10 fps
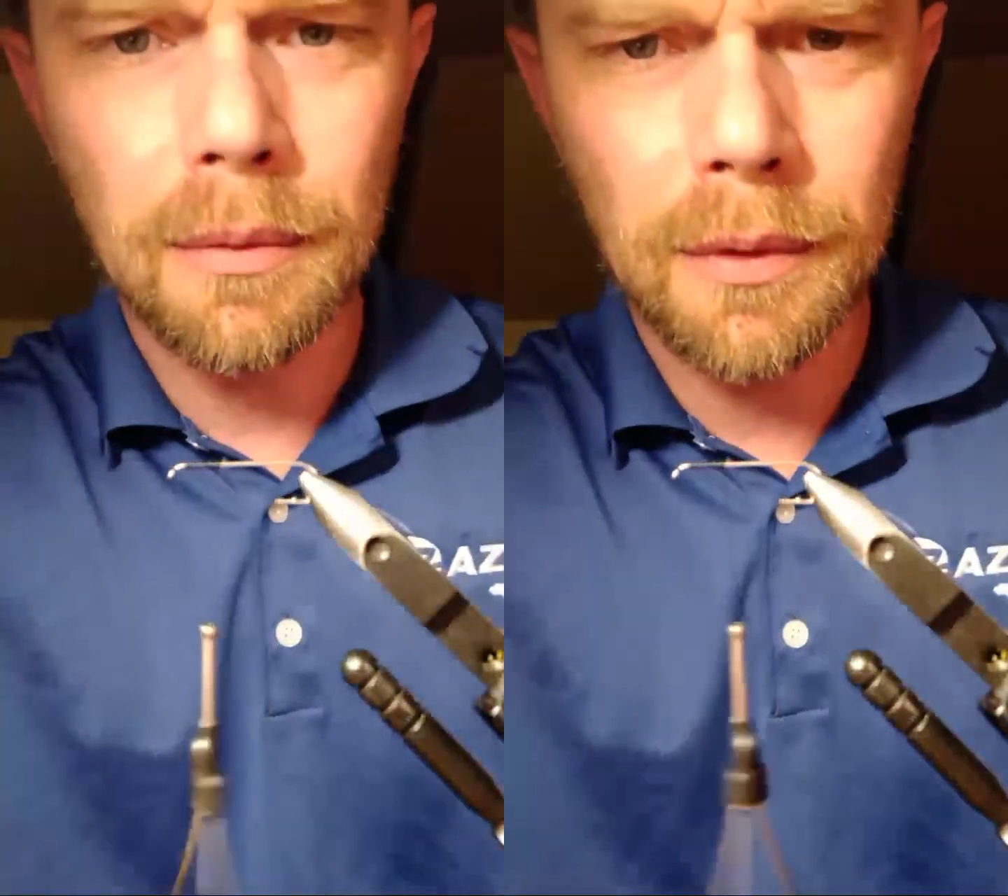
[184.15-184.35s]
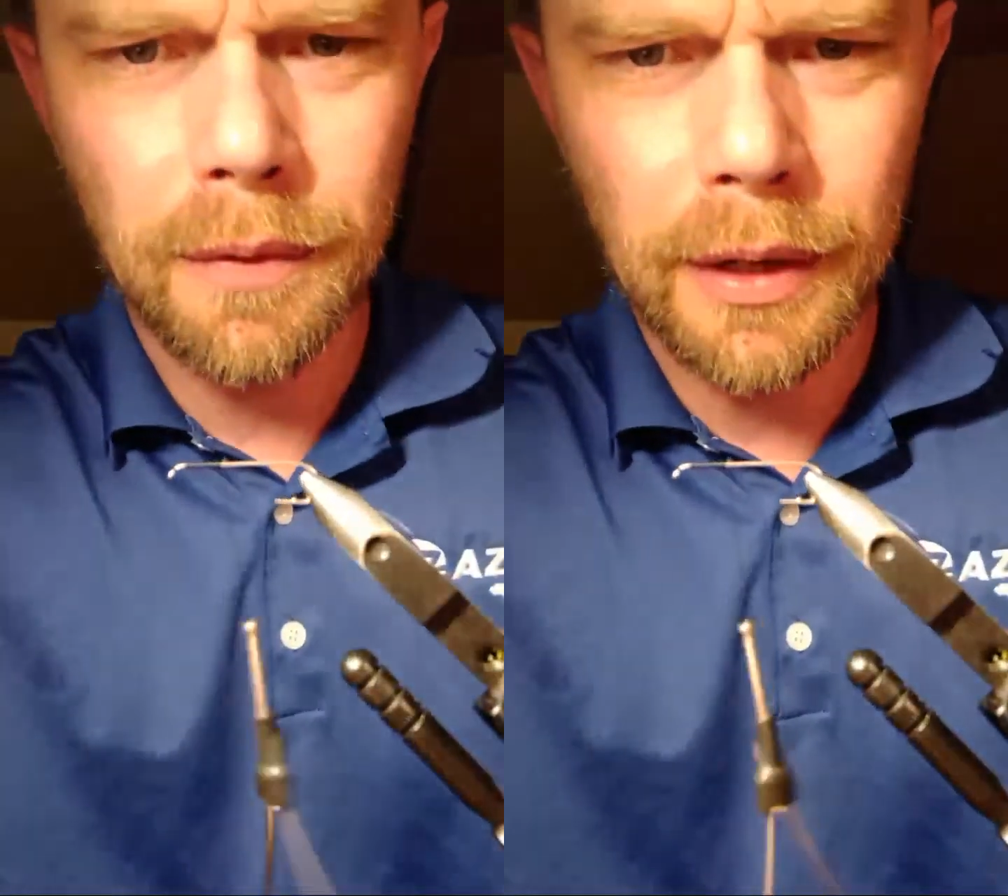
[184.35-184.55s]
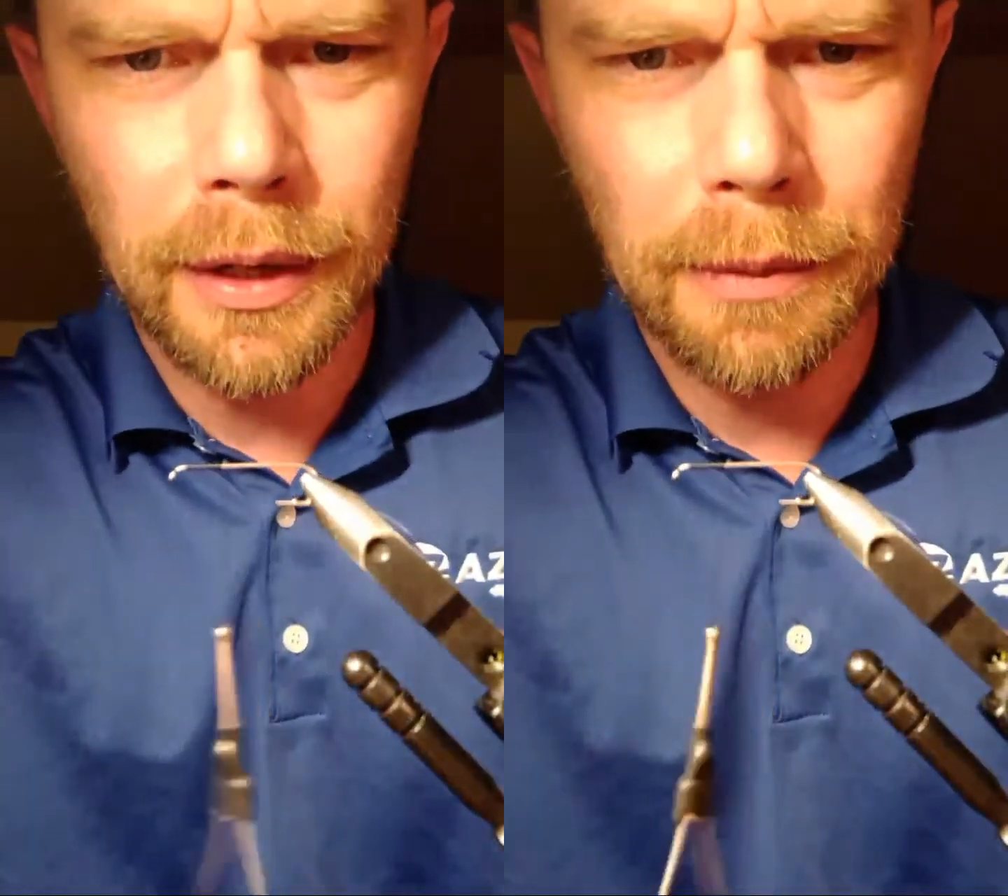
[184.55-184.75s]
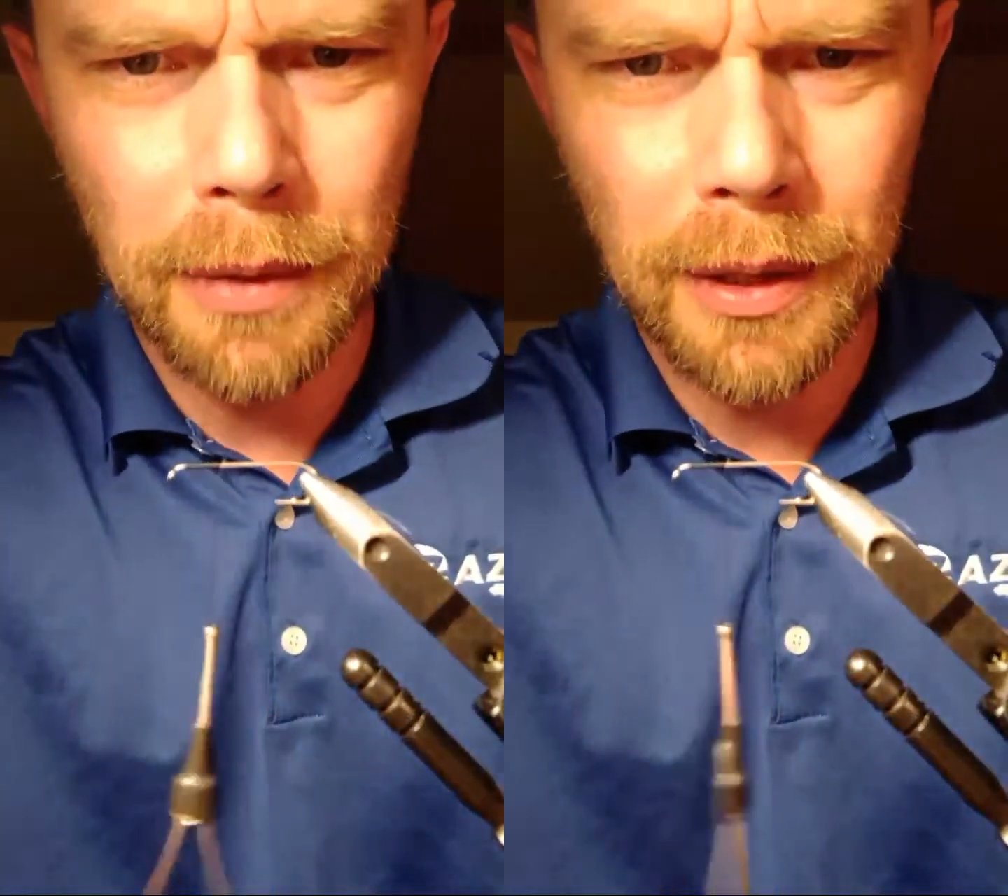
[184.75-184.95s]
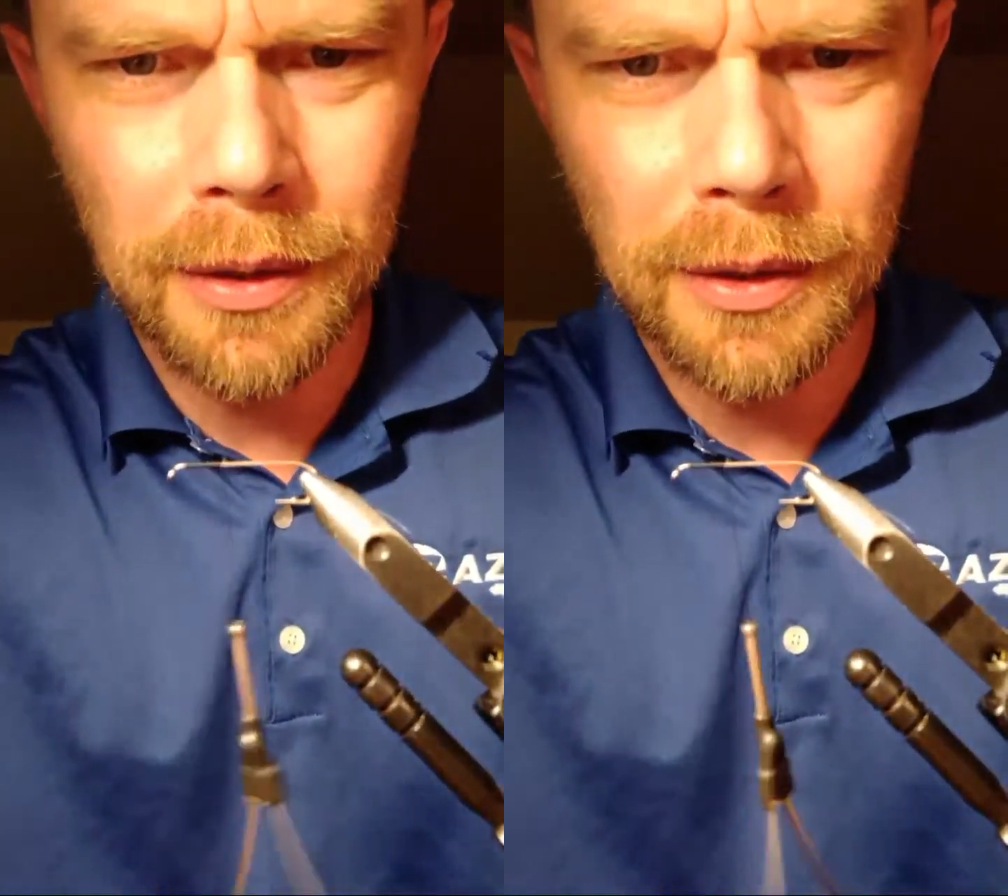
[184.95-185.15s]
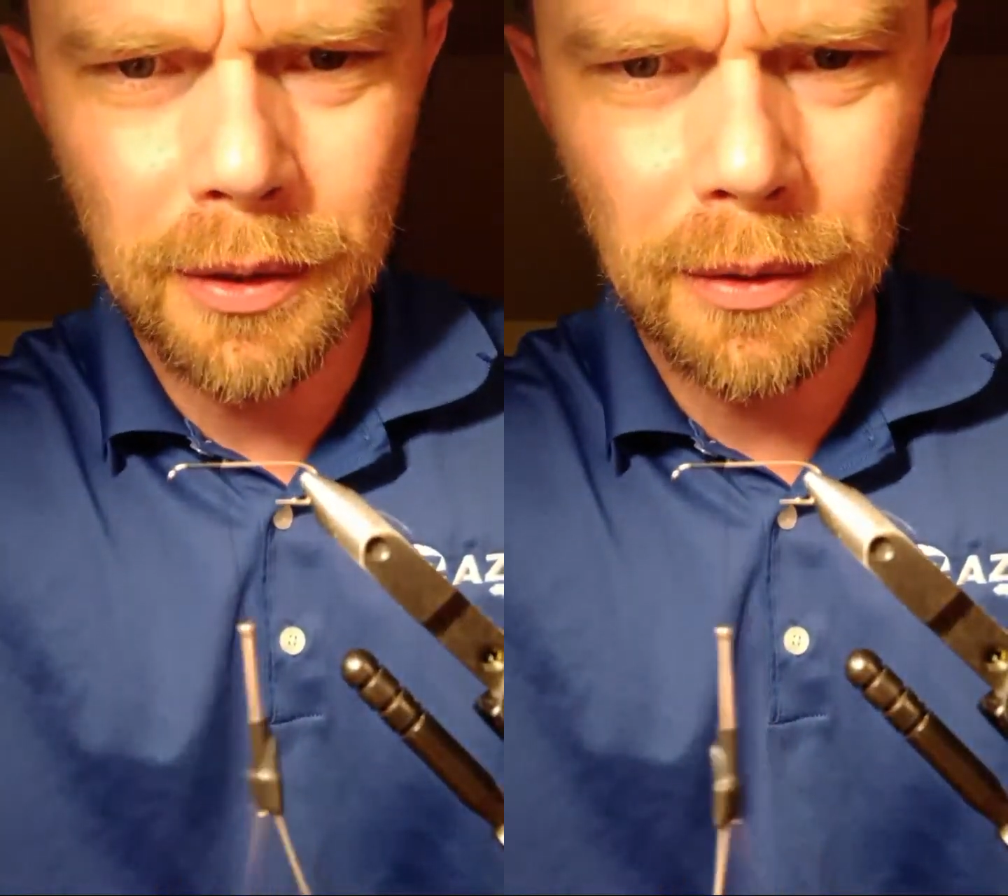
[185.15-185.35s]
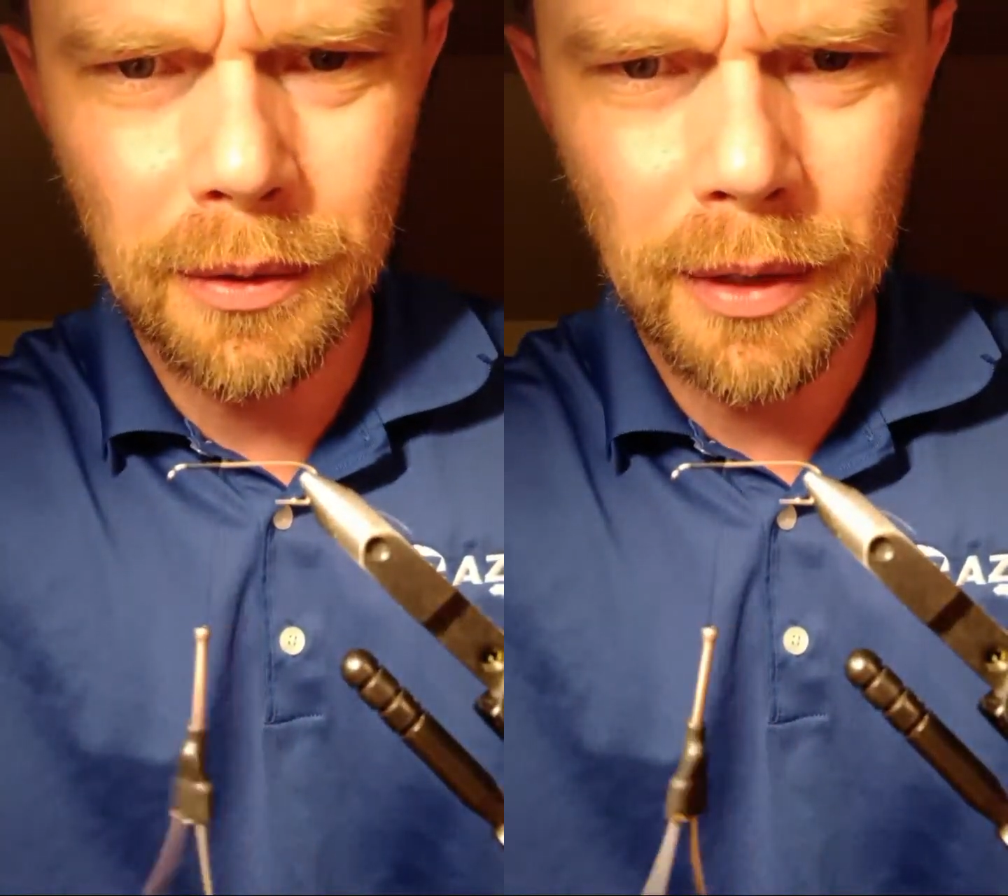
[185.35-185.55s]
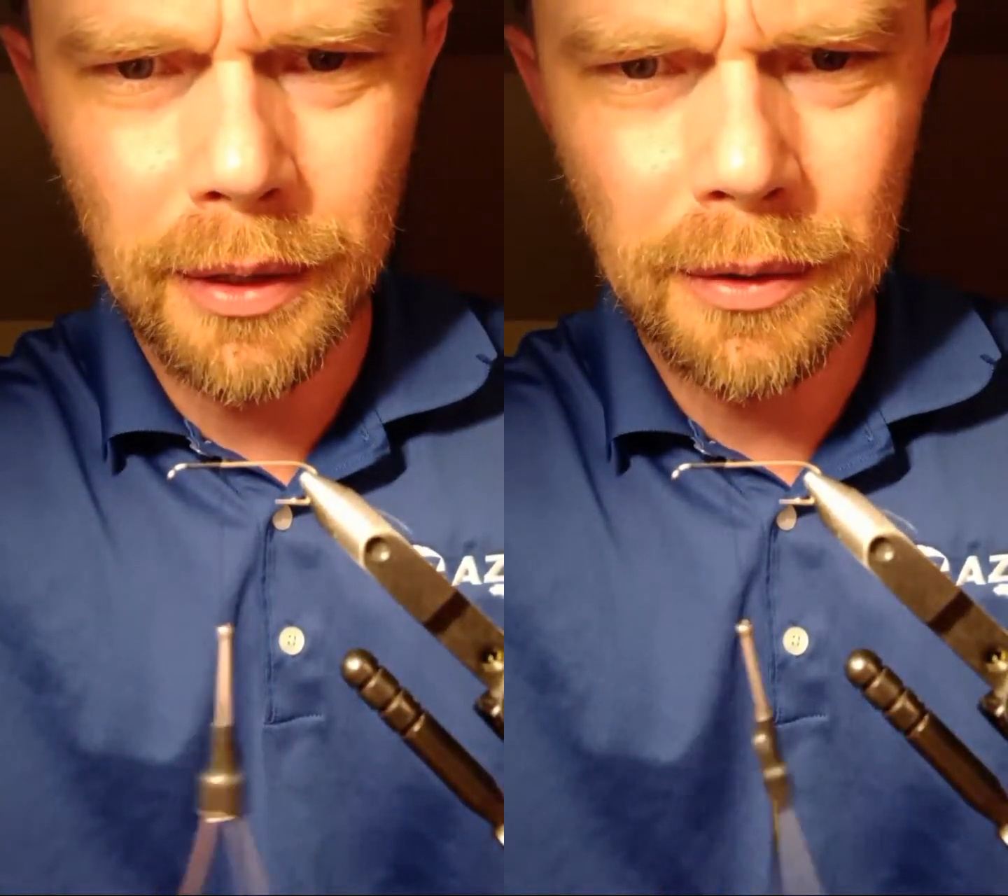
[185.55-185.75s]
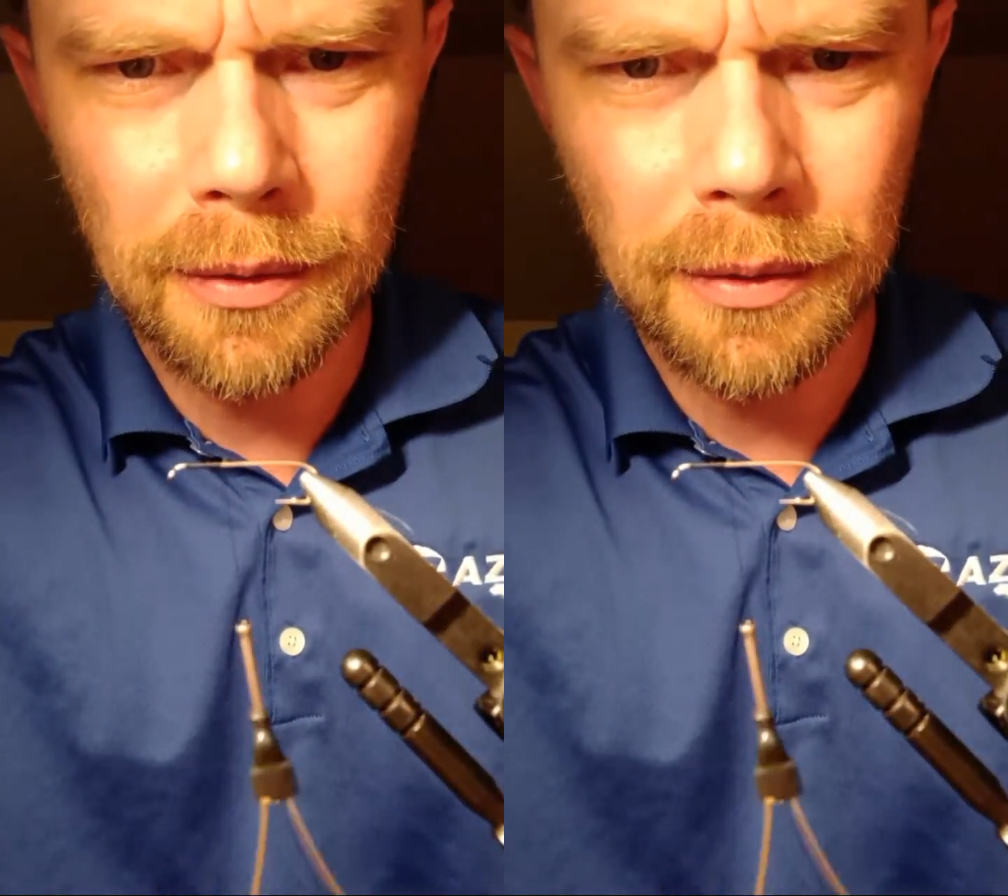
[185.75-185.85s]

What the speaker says: I wonder if I hit buttons, it'll, like,